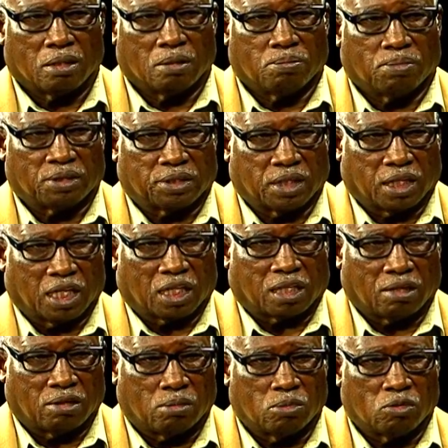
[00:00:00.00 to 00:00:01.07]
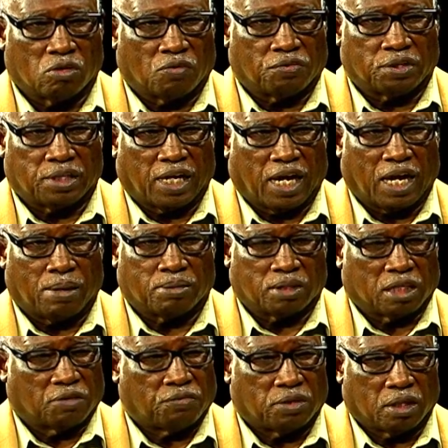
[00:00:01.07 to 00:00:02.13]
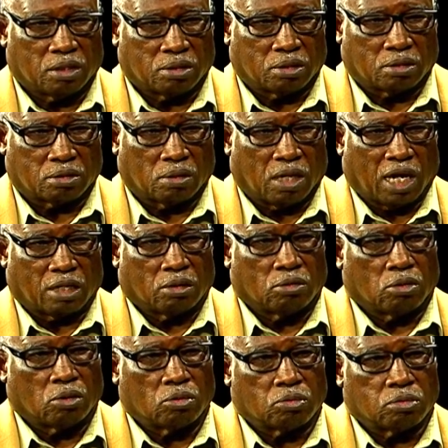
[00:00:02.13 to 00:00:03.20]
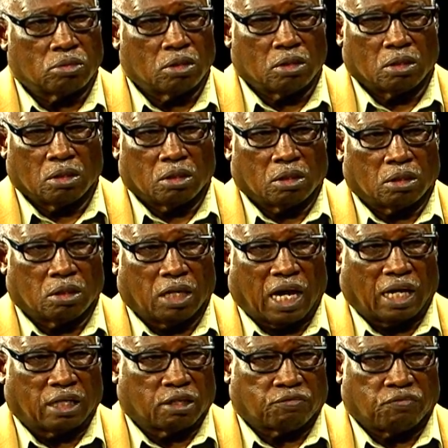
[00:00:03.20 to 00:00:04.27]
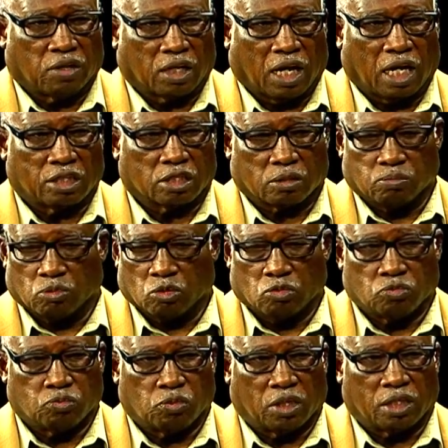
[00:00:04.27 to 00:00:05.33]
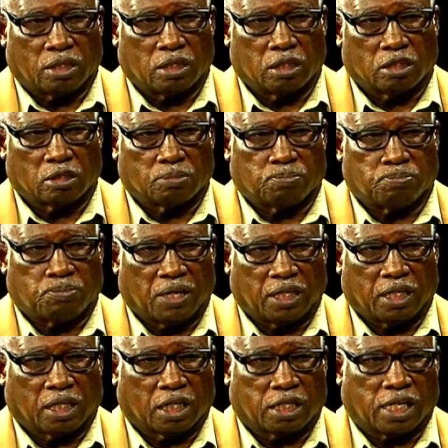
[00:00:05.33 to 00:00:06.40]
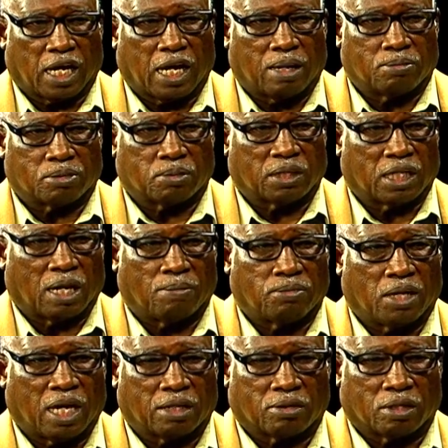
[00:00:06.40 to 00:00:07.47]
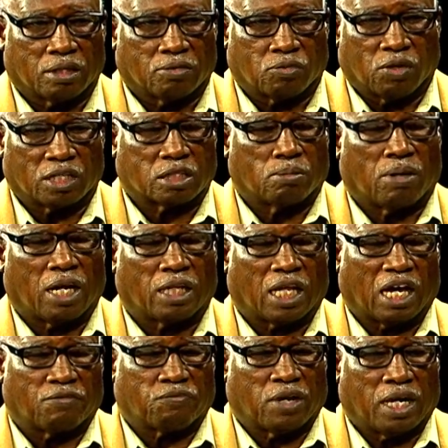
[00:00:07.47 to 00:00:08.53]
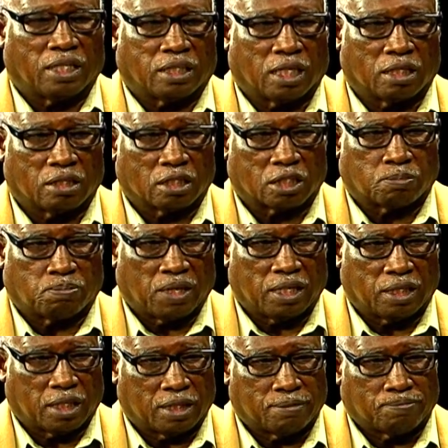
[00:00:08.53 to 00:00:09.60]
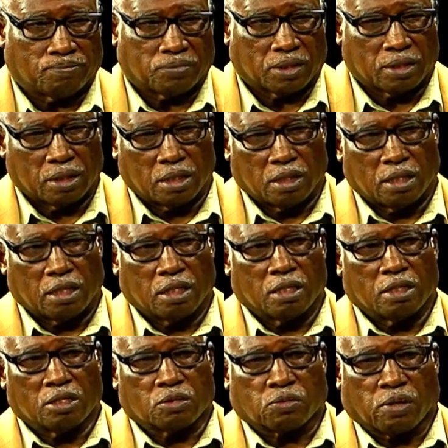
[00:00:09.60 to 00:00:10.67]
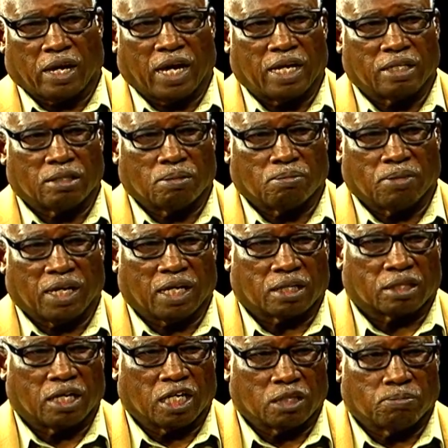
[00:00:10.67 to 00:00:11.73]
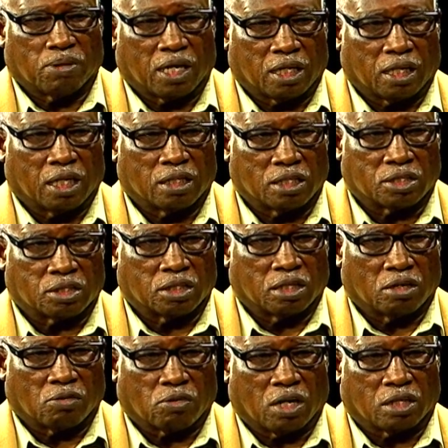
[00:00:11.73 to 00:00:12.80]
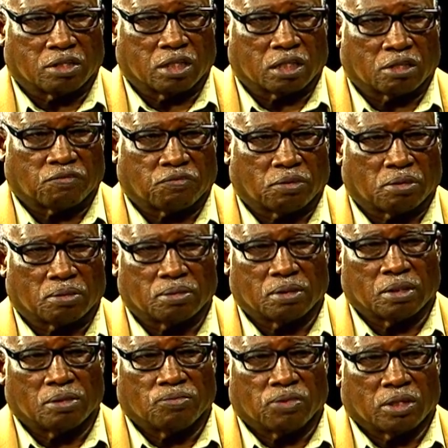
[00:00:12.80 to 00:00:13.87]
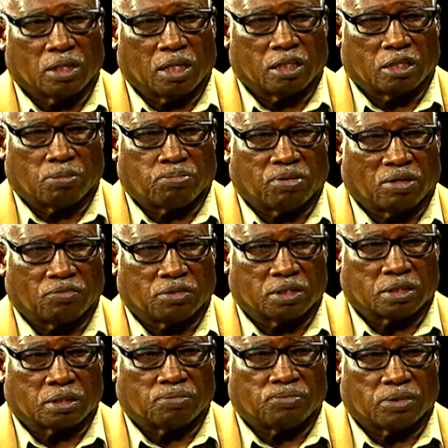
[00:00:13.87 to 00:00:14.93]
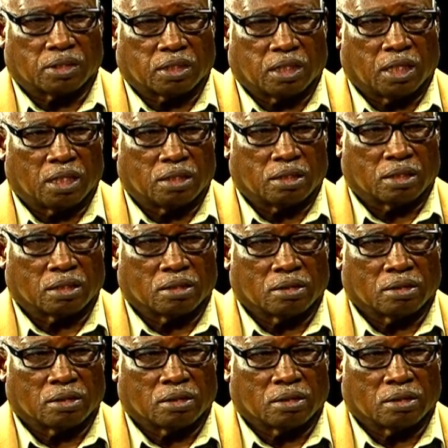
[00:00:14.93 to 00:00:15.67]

But to get them to move off a dime is a different issue. So I don't know. I just figure I'll just move one little penny at a time. So I'm not, the rest of my life I intend to spend it trying to make things better in the city of Rochester for underprivileged kids.